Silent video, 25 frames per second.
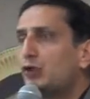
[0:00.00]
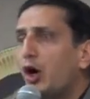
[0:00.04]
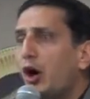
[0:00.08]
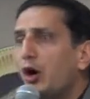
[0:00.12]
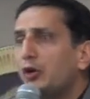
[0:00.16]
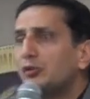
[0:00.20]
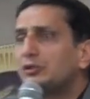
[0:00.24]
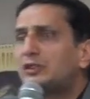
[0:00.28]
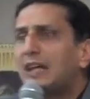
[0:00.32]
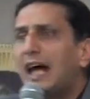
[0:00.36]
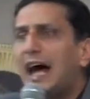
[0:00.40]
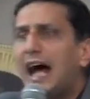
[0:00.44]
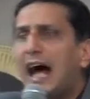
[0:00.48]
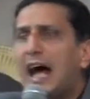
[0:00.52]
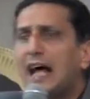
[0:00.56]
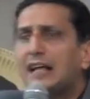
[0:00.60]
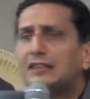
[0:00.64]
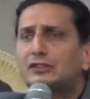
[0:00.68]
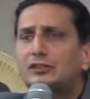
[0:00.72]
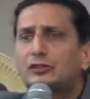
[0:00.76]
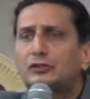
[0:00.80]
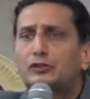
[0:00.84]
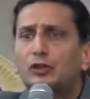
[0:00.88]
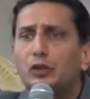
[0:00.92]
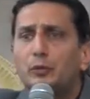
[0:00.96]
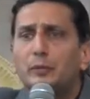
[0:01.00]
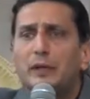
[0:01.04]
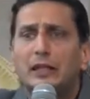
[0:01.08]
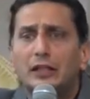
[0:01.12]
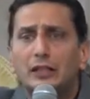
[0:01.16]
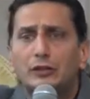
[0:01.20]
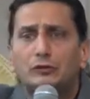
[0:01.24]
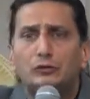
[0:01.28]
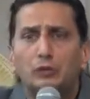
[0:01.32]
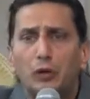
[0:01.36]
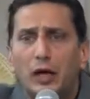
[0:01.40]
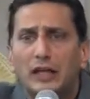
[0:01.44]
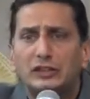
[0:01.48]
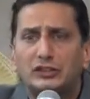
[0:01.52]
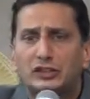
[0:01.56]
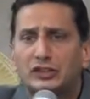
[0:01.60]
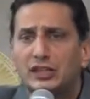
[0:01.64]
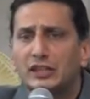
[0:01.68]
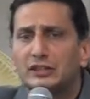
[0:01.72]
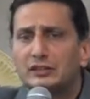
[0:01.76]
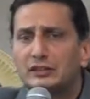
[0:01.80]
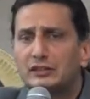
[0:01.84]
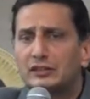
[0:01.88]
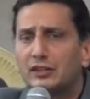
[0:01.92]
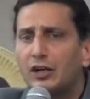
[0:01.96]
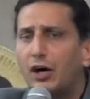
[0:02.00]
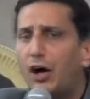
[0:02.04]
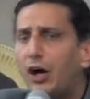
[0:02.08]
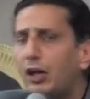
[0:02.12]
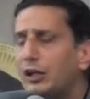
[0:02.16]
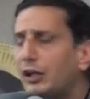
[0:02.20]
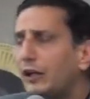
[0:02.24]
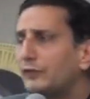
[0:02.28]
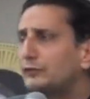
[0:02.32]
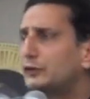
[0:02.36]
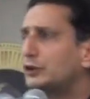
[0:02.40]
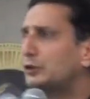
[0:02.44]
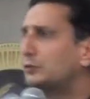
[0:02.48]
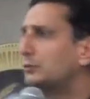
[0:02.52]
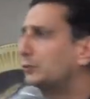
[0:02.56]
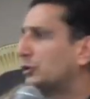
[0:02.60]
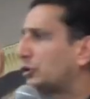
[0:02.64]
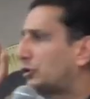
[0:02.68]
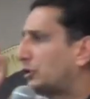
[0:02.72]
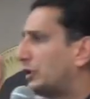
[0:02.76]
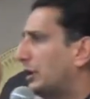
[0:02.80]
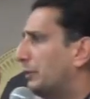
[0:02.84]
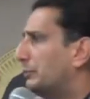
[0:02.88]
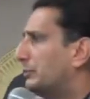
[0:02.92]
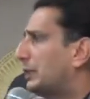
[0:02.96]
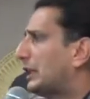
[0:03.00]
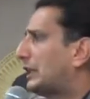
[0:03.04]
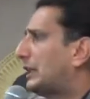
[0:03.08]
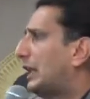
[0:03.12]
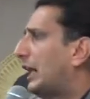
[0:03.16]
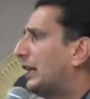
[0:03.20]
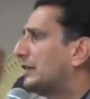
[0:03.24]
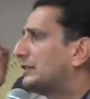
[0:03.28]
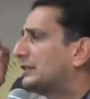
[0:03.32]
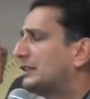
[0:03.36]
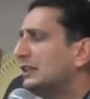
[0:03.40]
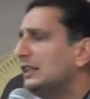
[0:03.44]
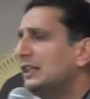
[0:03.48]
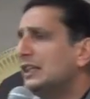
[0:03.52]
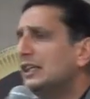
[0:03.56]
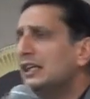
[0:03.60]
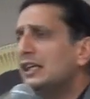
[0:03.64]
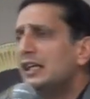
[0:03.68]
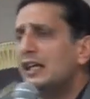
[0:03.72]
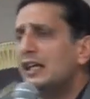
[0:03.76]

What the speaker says: don't ask too many questions, all of you Muslims, because